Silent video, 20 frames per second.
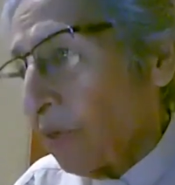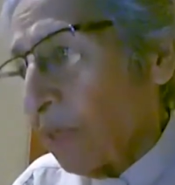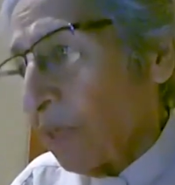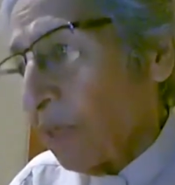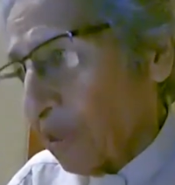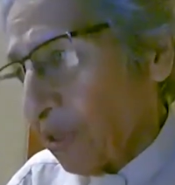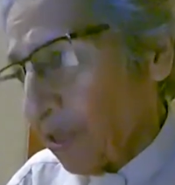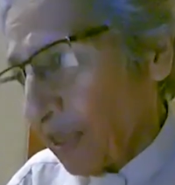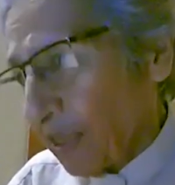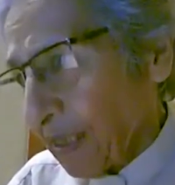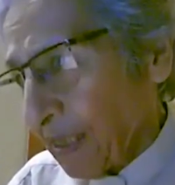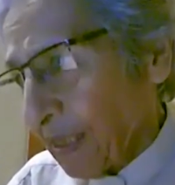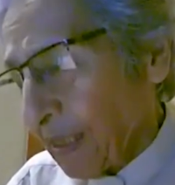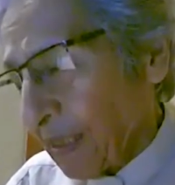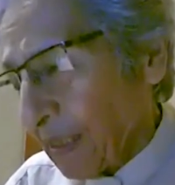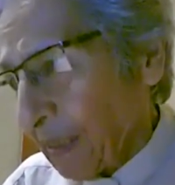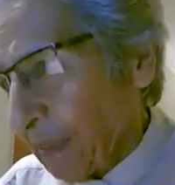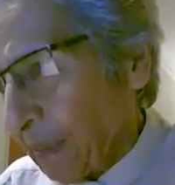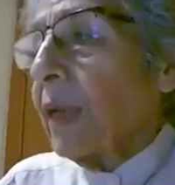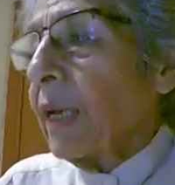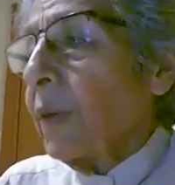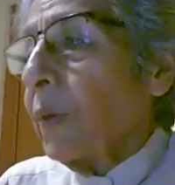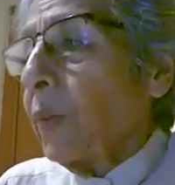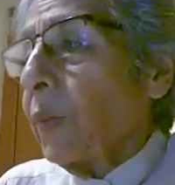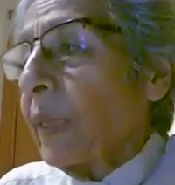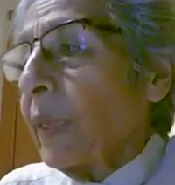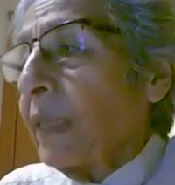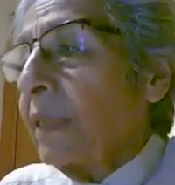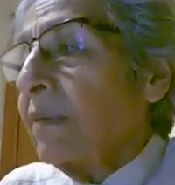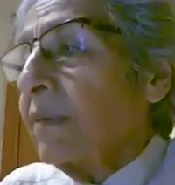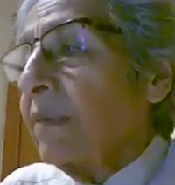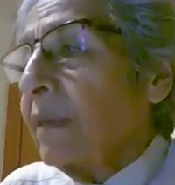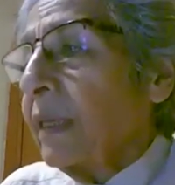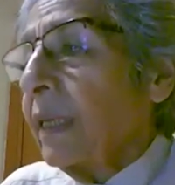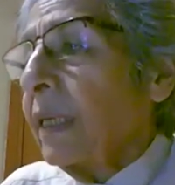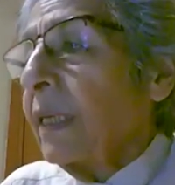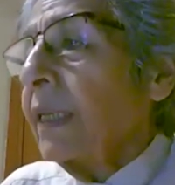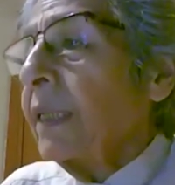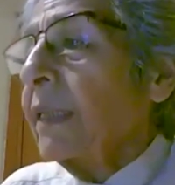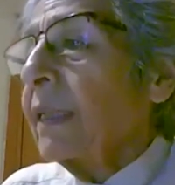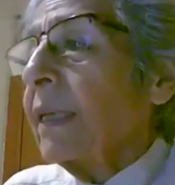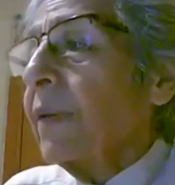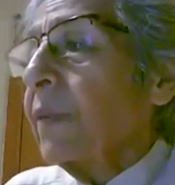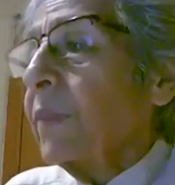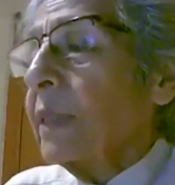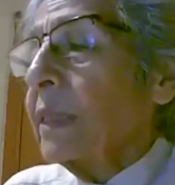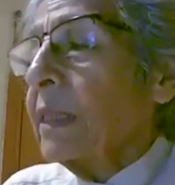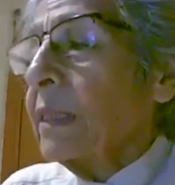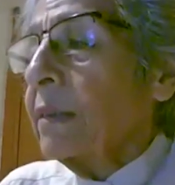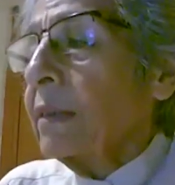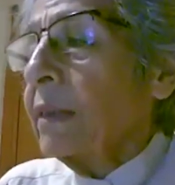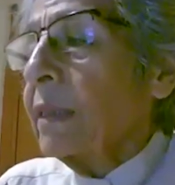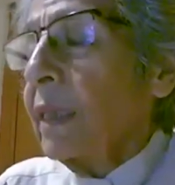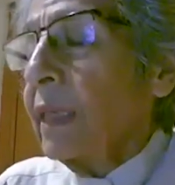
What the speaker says: Creches. I went there and there was